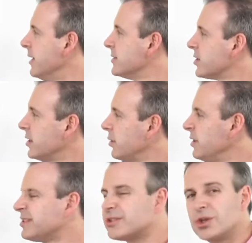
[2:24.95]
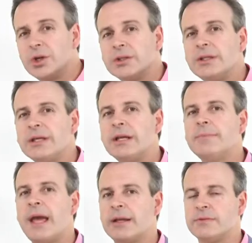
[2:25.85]
So there is certainly an
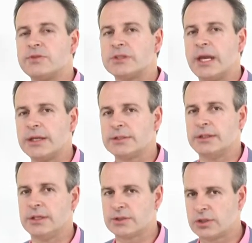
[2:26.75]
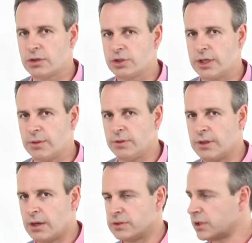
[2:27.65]
amount of scarcity associated with those.